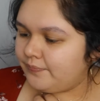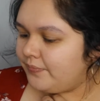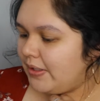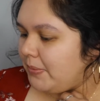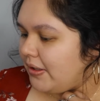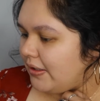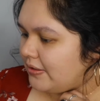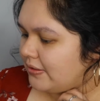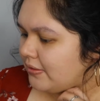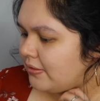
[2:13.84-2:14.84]
ni me
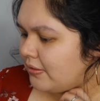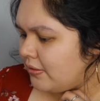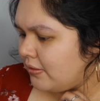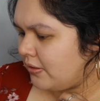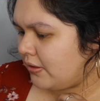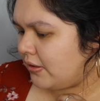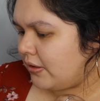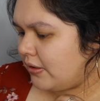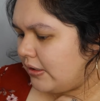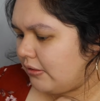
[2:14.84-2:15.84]
dice
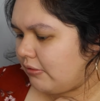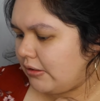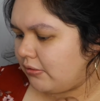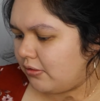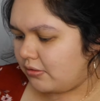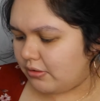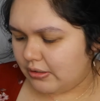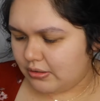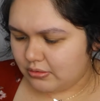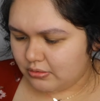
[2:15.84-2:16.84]
de cuál color
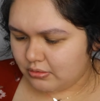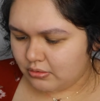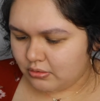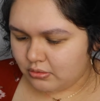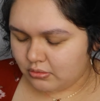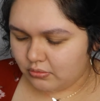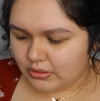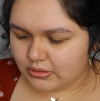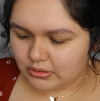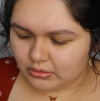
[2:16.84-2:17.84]
es, no
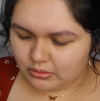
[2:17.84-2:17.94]
dice,